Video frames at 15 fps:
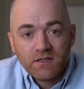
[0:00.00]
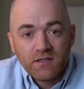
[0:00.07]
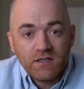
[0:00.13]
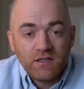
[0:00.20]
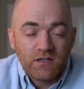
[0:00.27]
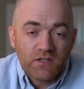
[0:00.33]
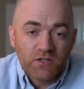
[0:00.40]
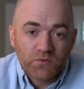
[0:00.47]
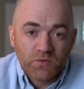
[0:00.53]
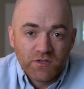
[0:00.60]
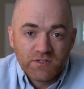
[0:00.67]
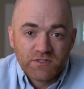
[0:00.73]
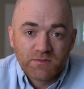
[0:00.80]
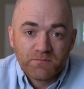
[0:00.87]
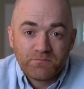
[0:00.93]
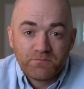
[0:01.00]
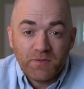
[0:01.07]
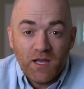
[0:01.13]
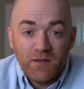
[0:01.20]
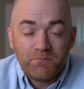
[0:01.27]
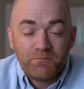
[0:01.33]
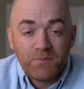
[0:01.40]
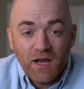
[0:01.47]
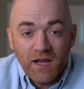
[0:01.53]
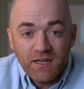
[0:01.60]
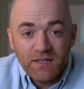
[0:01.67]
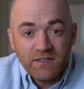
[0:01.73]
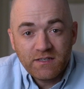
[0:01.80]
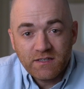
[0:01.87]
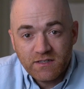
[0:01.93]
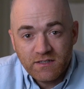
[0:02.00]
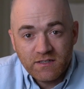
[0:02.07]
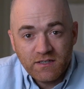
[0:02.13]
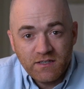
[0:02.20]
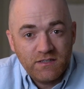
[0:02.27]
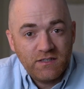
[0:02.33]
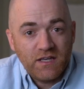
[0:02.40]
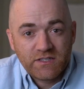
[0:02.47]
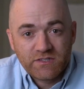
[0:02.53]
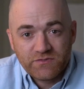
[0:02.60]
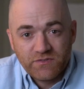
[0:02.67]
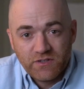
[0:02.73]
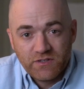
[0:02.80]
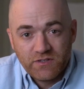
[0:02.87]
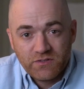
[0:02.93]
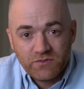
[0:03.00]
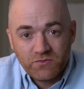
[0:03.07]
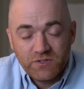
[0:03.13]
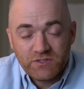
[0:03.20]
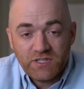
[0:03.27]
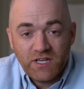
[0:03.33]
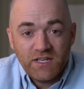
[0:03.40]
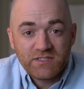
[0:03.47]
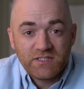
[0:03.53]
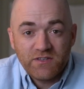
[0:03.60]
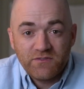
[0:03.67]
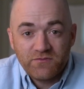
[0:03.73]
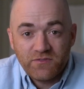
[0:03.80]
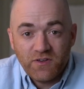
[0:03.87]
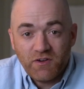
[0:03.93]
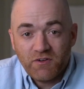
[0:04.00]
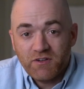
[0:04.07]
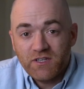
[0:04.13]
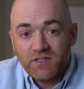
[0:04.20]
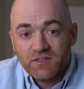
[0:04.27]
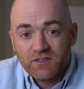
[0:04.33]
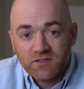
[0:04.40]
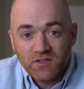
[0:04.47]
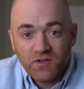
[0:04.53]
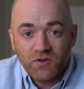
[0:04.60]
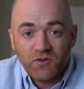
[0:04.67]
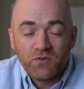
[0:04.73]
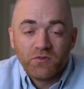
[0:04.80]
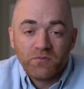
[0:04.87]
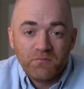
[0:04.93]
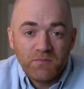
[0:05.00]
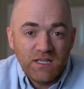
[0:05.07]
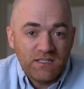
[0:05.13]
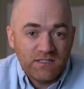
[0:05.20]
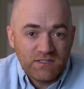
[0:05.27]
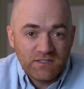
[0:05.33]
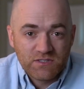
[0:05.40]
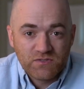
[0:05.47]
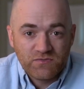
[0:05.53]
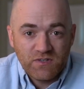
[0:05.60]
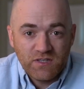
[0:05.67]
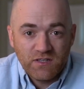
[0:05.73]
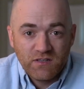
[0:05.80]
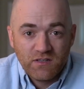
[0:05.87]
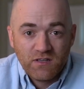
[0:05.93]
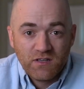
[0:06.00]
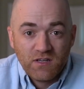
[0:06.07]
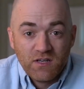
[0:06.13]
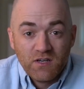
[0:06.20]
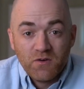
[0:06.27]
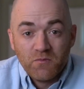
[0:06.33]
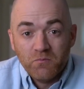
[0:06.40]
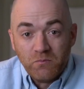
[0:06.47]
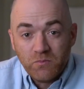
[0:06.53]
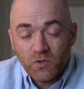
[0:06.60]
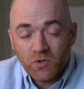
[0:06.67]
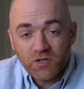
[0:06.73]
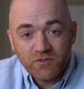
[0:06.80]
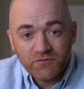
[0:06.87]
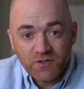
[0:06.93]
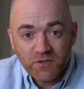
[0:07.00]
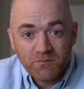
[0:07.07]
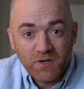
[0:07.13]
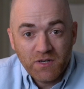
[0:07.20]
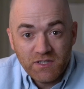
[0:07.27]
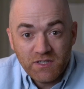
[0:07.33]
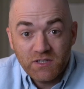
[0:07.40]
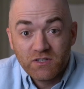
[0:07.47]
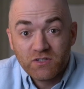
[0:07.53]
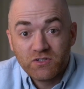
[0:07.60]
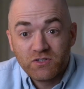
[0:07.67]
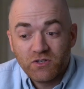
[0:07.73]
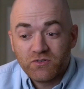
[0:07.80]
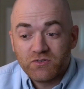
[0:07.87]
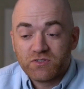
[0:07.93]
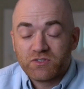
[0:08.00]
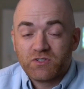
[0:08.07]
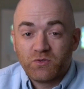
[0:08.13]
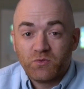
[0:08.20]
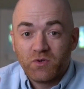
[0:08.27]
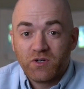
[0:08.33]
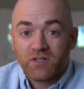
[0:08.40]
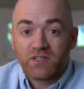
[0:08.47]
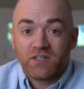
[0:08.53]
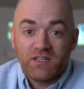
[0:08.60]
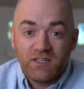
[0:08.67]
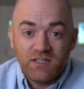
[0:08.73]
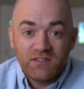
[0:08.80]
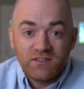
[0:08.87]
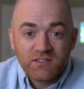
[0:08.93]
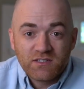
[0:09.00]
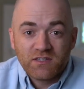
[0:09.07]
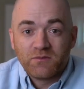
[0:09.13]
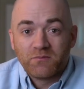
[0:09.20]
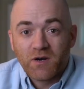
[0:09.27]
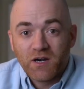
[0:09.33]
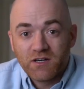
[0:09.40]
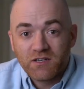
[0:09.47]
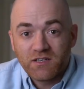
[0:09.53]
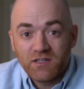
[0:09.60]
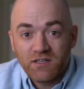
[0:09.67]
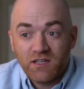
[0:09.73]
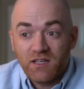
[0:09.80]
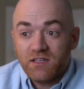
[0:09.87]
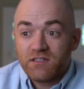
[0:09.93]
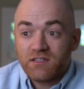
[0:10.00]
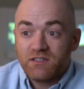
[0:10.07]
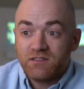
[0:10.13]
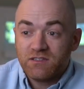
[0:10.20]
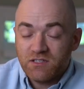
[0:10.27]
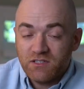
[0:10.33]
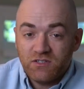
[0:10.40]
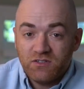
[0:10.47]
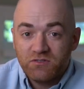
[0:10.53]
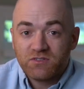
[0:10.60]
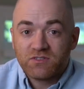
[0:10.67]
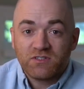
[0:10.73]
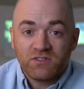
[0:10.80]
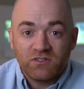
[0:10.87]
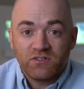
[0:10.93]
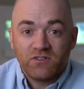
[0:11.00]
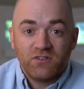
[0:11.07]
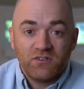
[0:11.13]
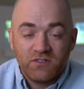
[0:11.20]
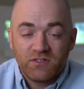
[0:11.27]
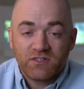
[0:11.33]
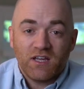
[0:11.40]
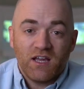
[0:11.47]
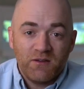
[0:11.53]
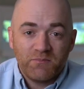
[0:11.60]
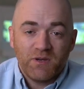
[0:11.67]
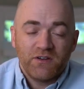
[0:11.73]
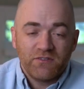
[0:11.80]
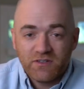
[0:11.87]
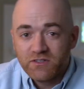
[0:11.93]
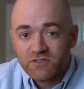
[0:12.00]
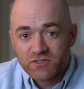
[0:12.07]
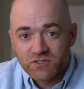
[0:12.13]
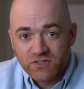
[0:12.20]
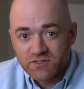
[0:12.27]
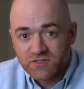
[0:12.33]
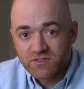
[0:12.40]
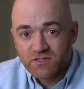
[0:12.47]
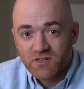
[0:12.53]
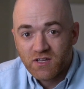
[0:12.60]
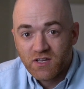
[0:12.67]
In other words, by buying an index fund, which has a very low maintenance fee, more of your money goes to work into the market and continues to earn compound interest.